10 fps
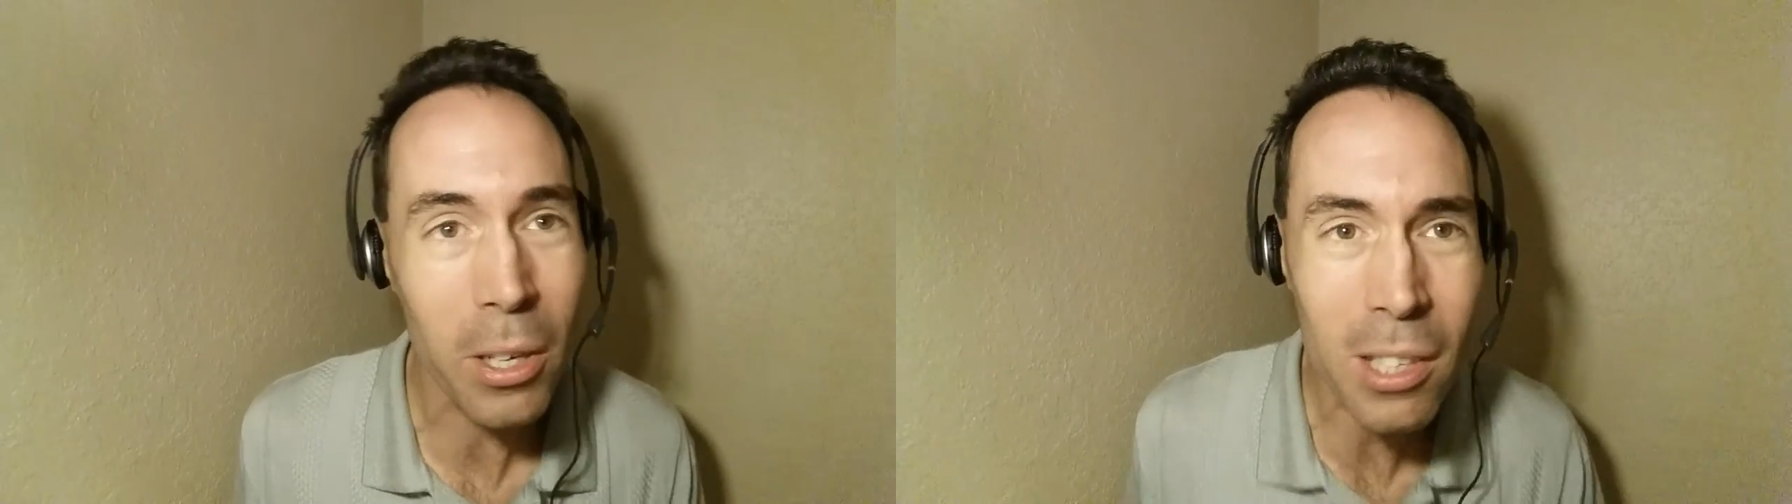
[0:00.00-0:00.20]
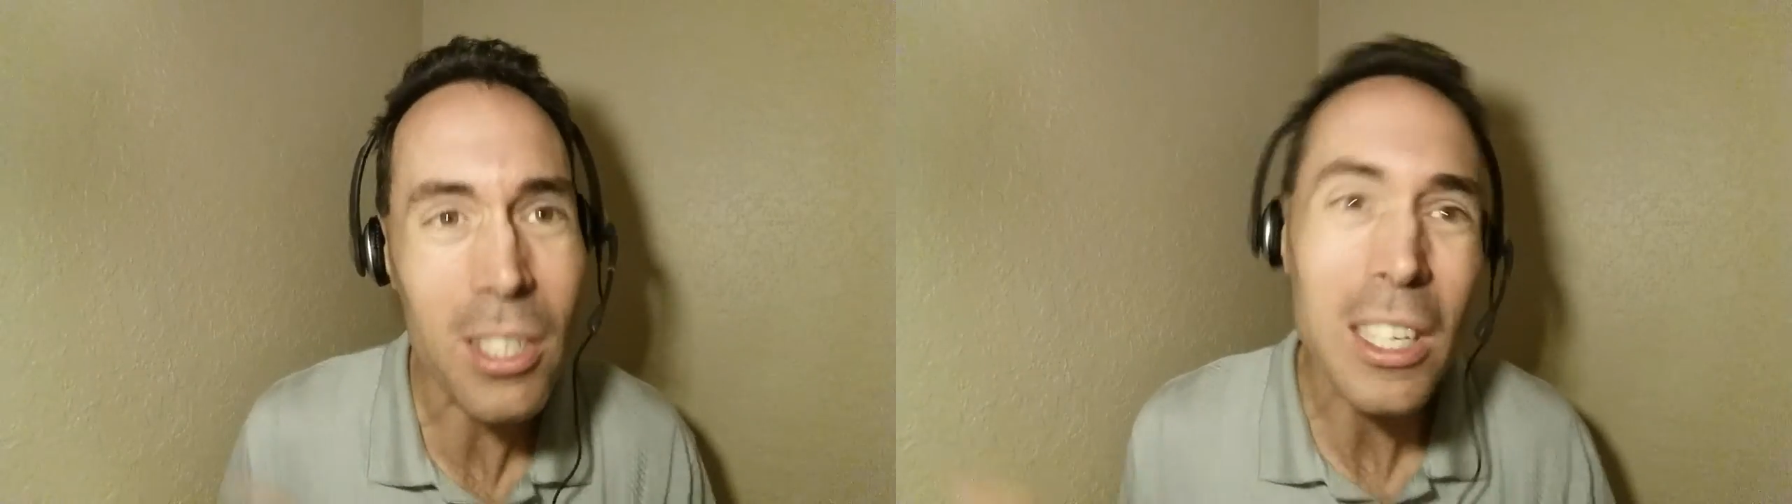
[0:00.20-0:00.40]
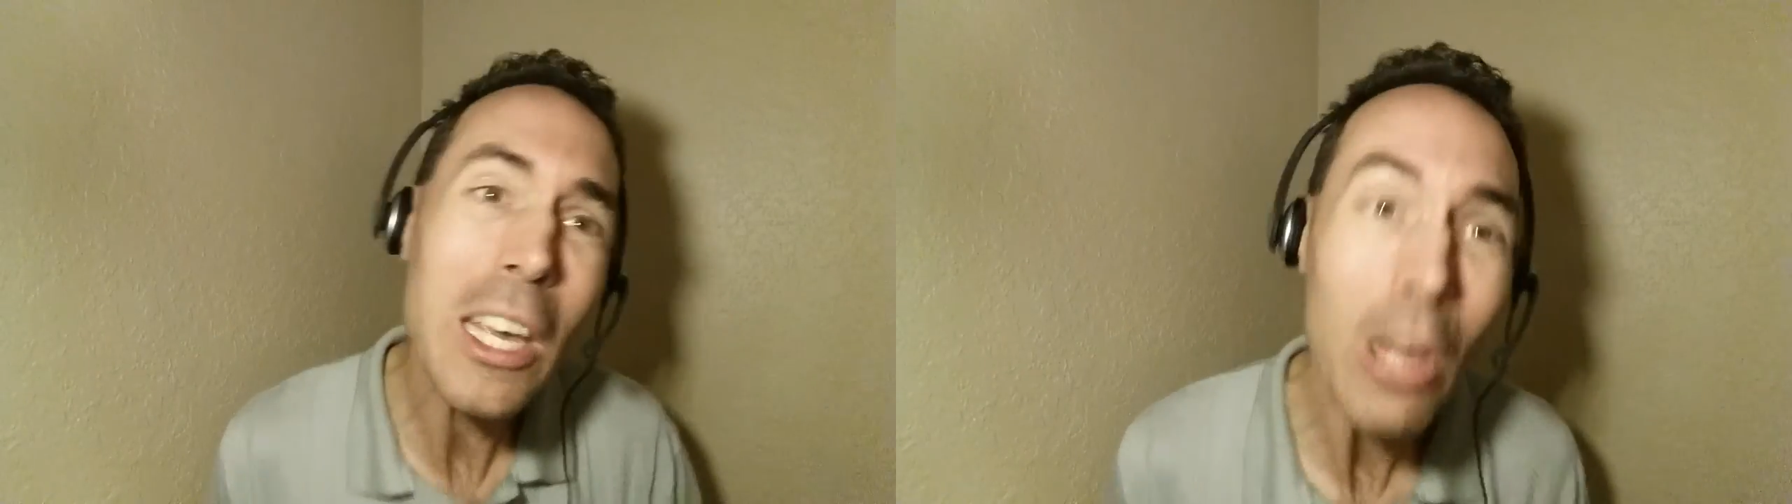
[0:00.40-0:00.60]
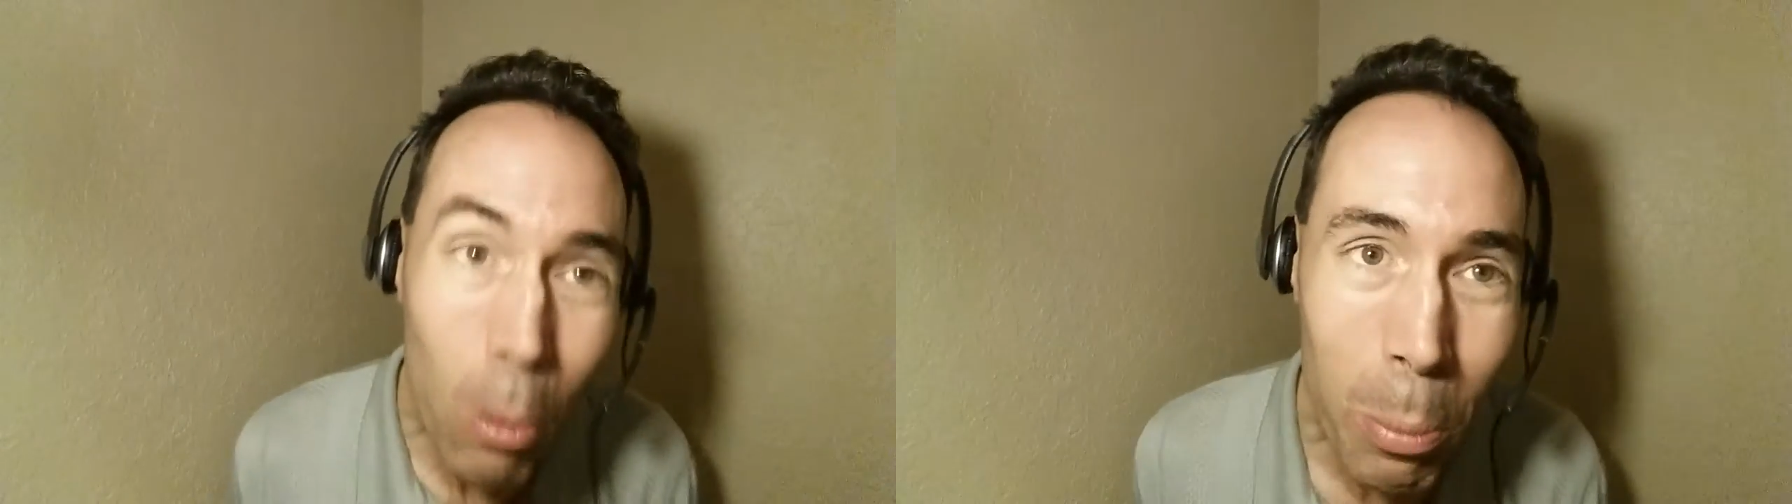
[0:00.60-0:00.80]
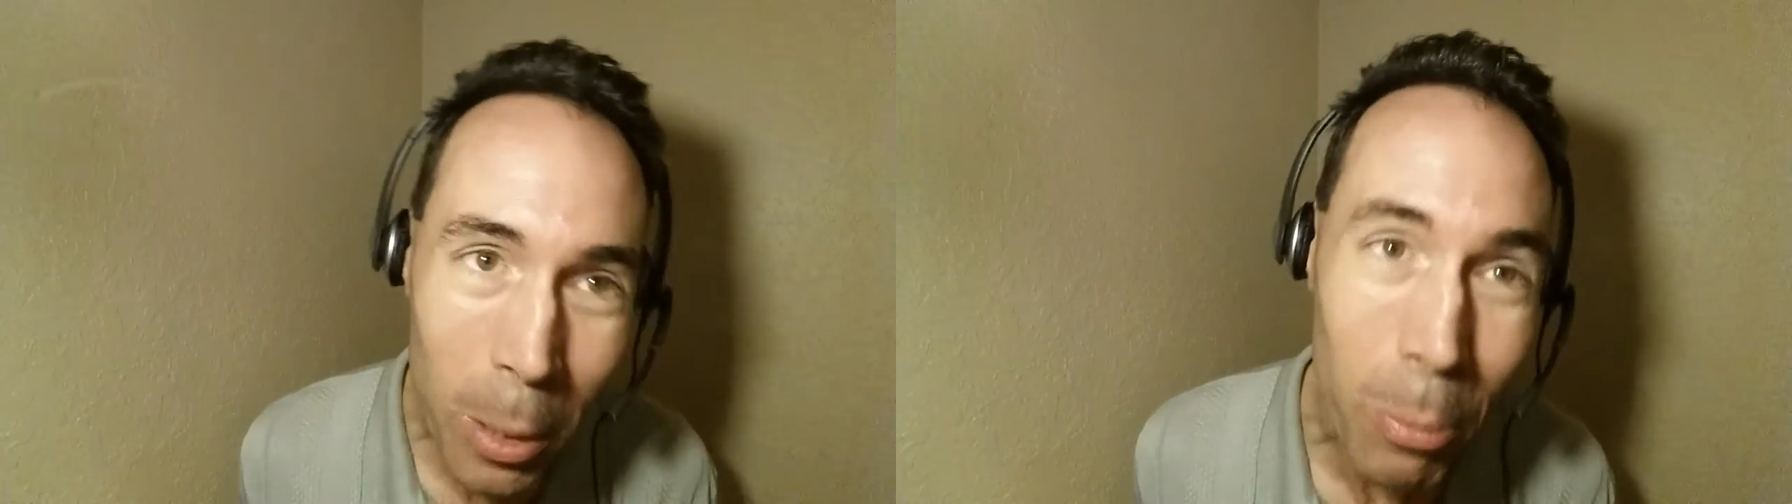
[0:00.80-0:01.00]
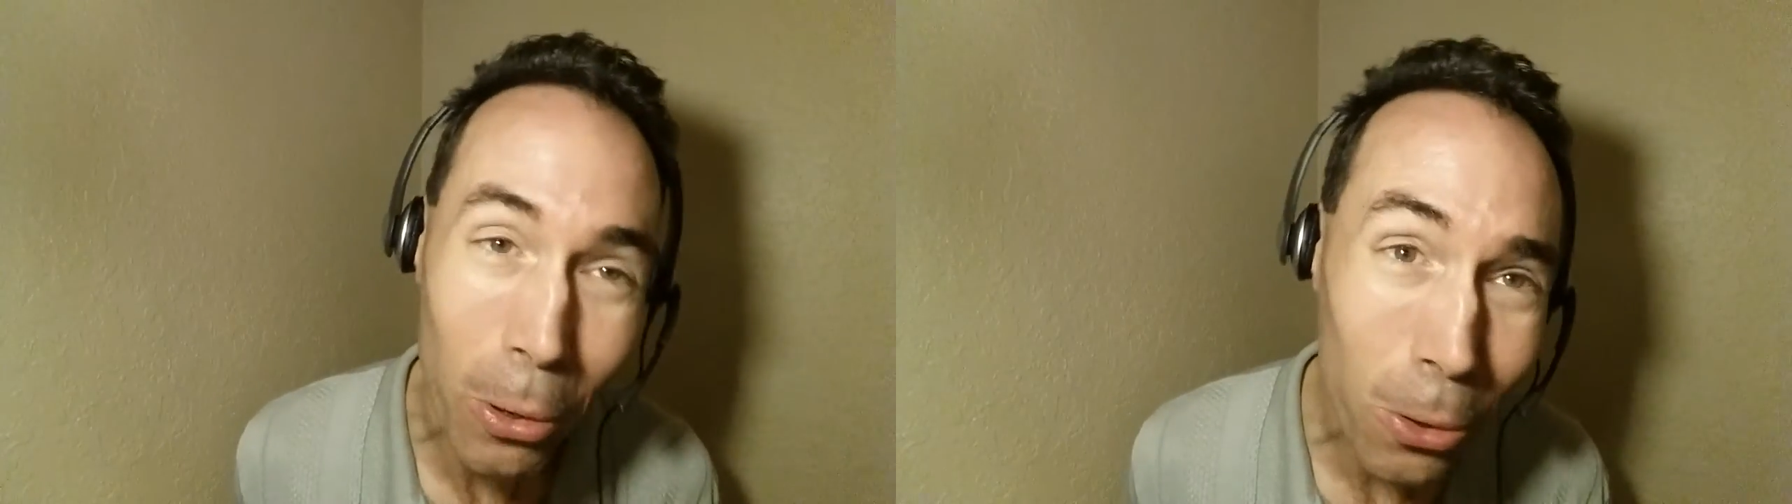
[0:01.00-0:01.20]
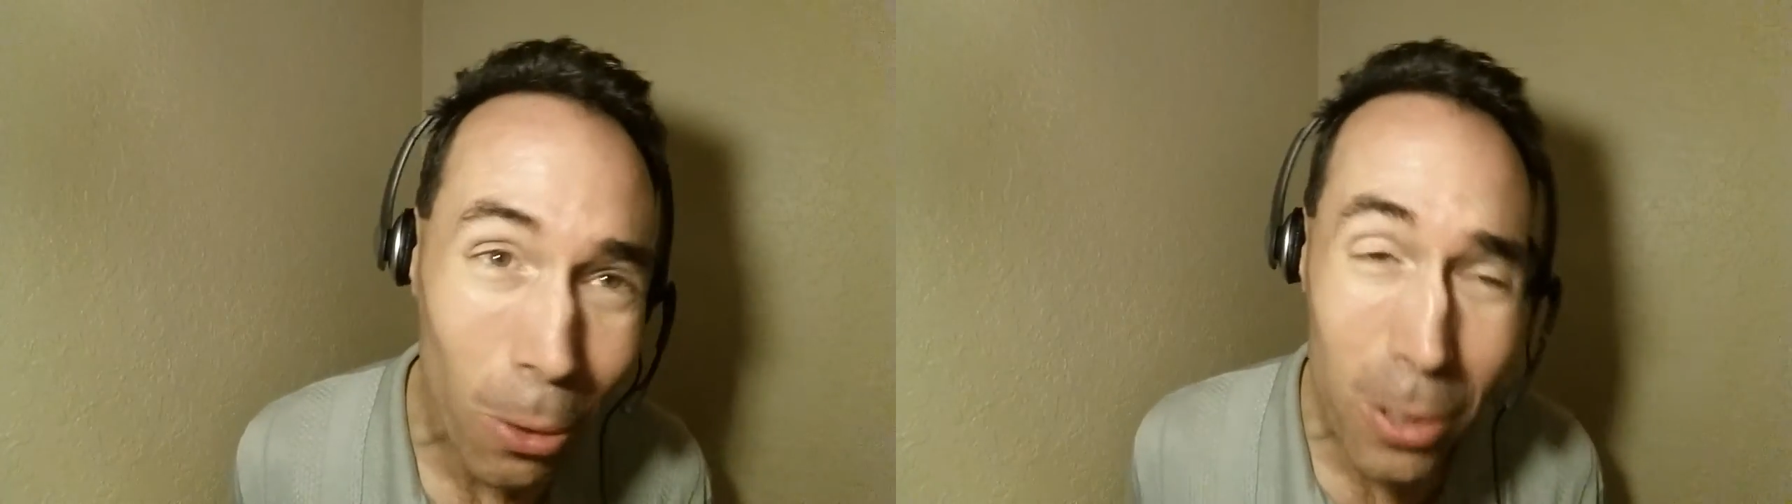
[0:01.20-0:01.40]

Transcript: but it doesn't kill people who